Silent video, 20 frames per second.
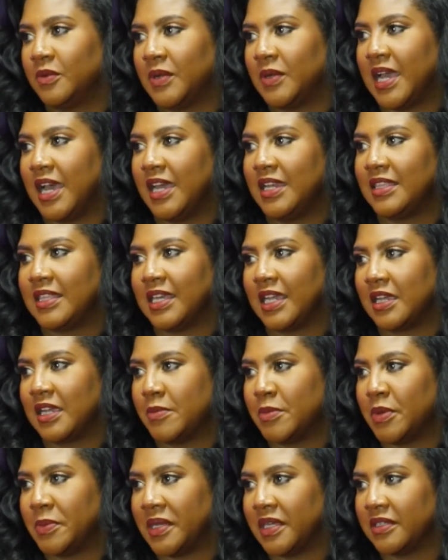Yes. How did that
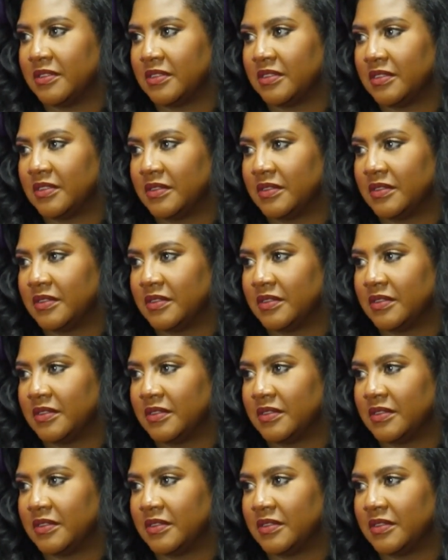come about?